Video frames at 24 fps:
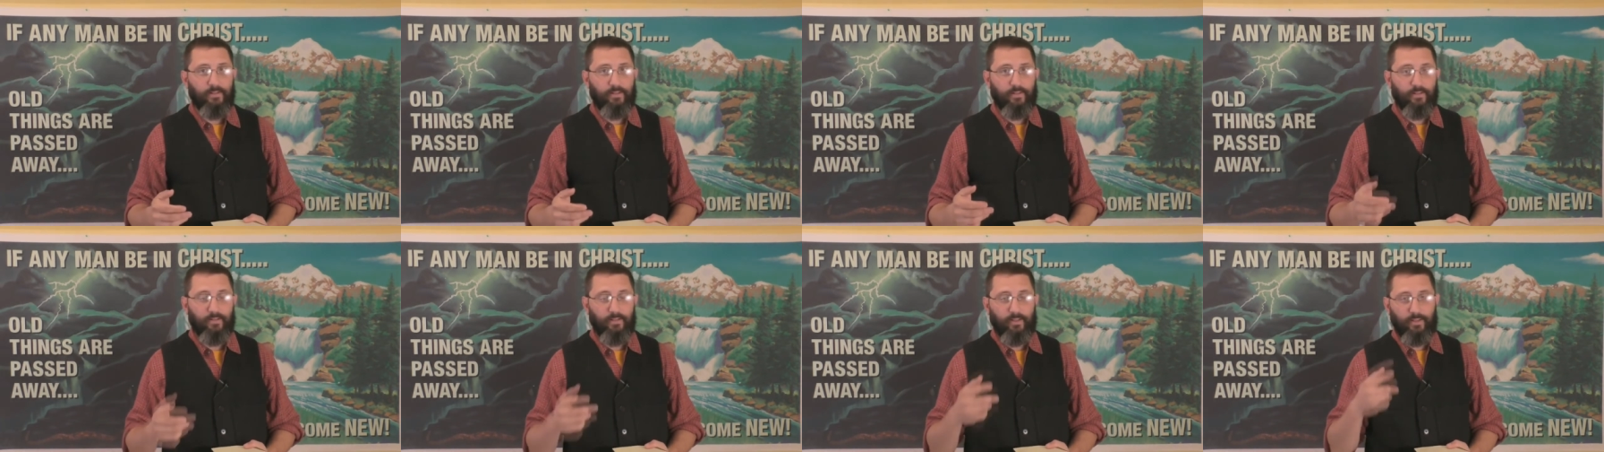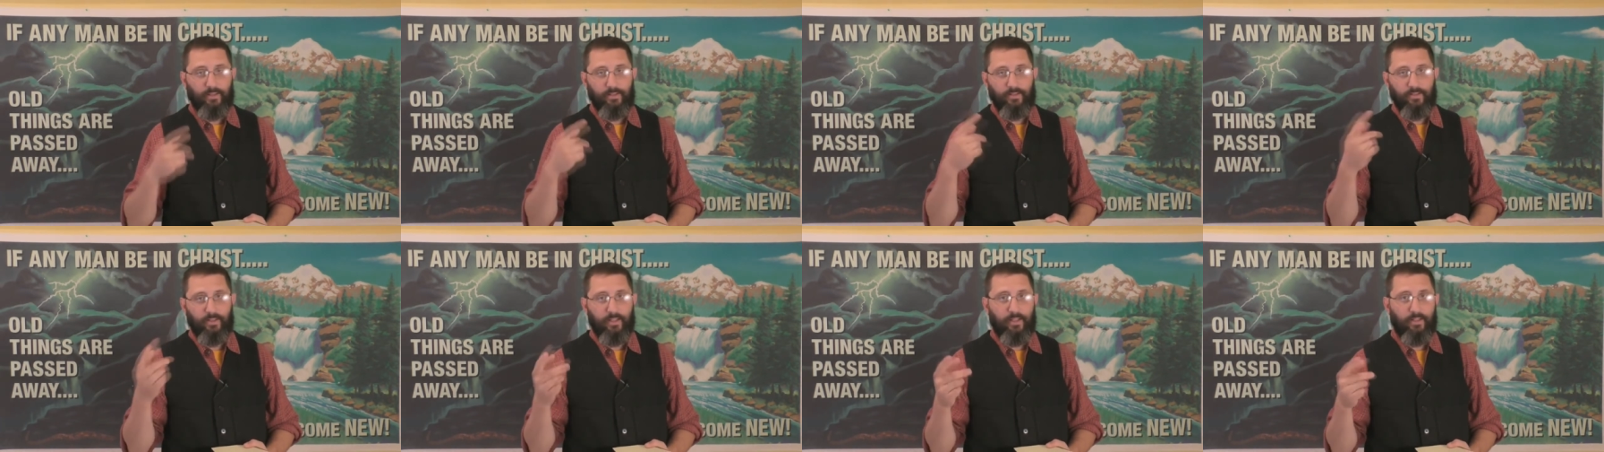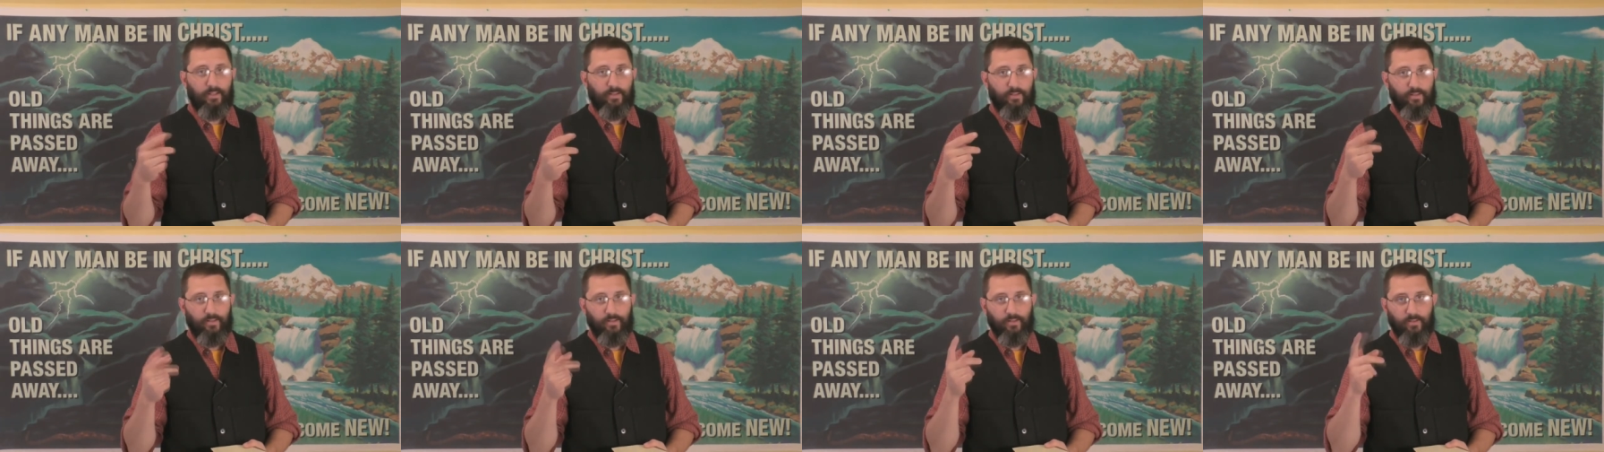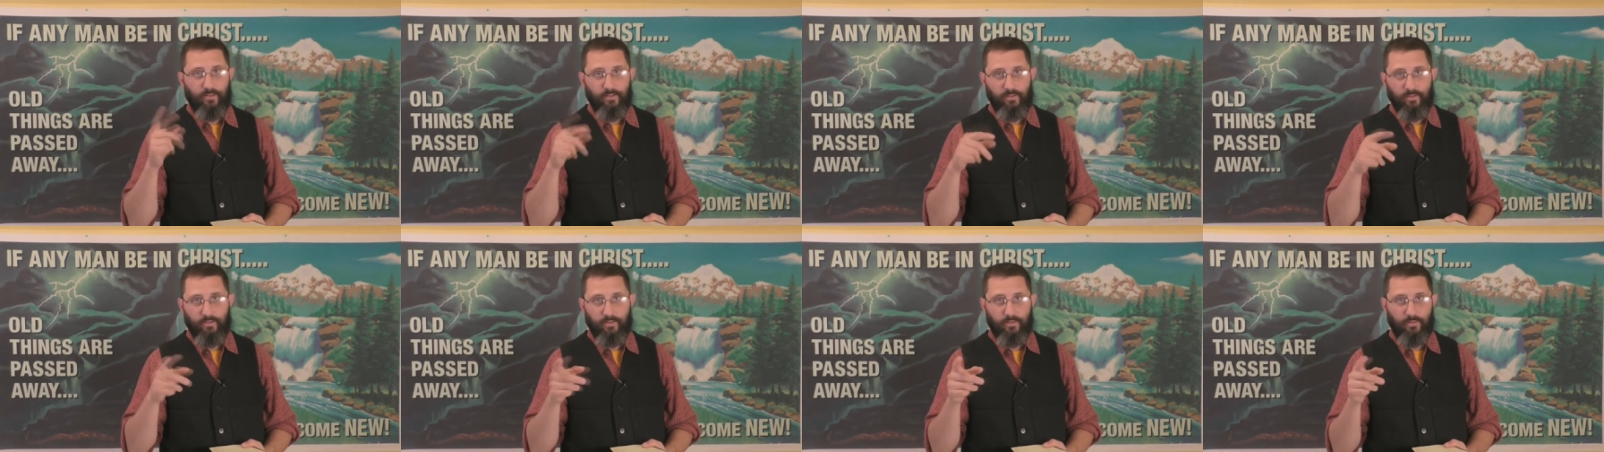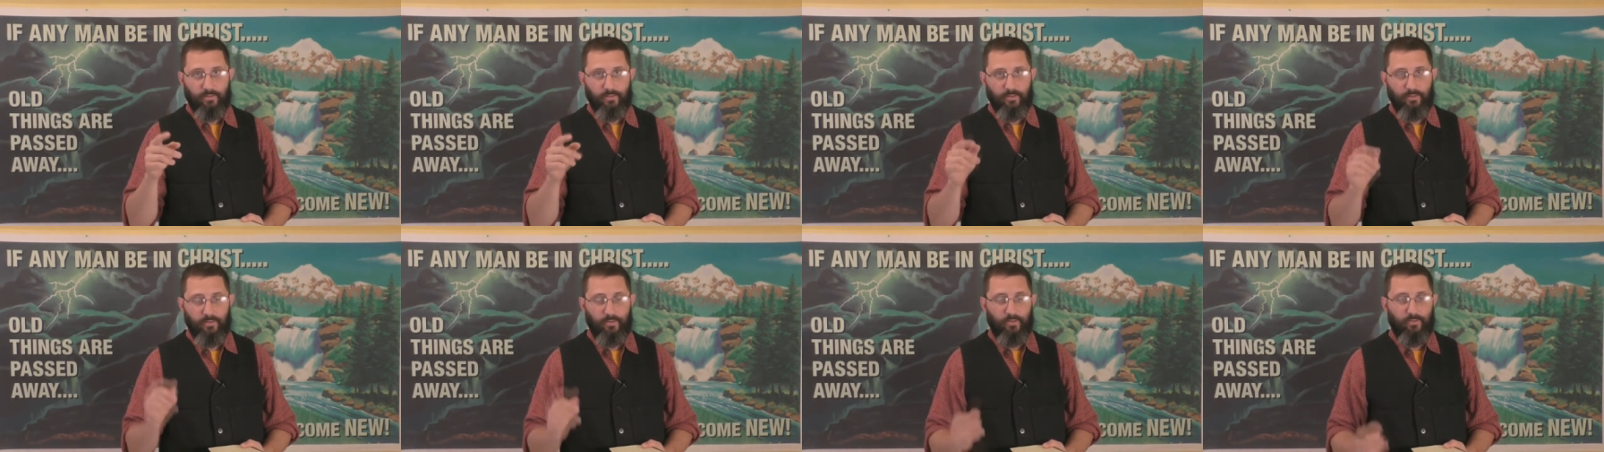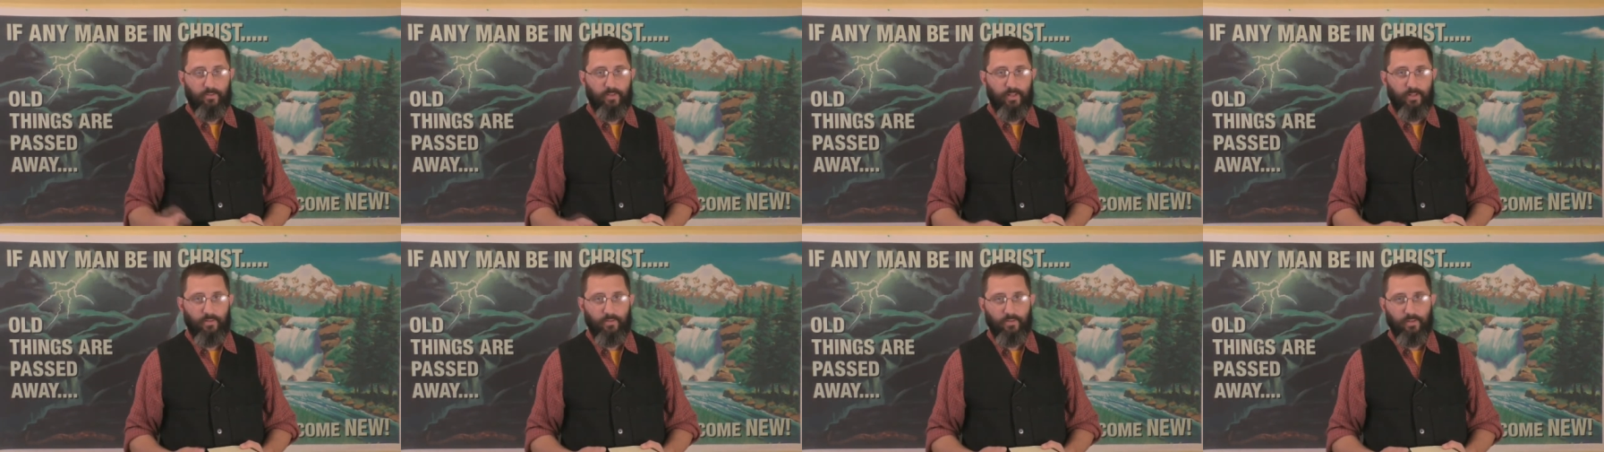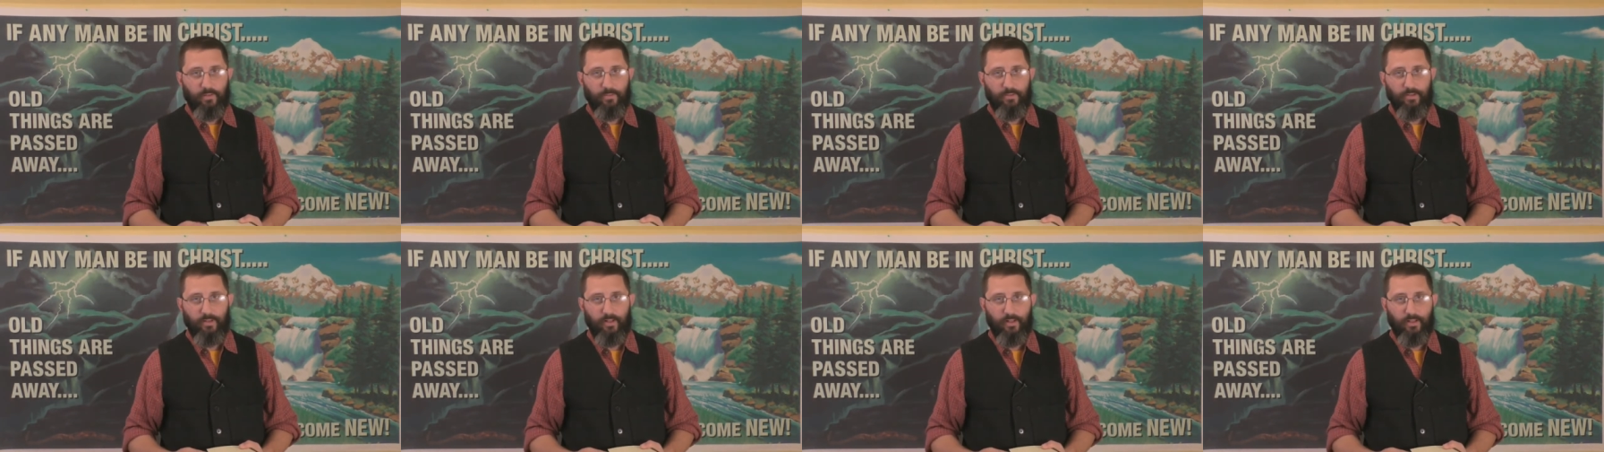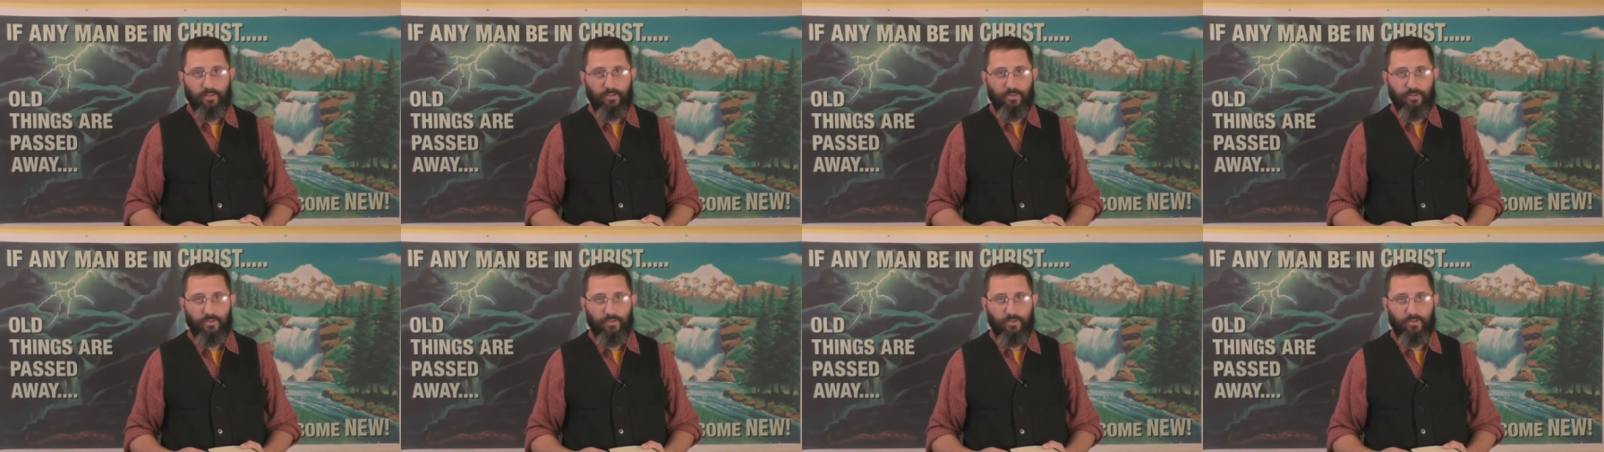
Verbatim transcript: as I said, you know, in the little video clips there,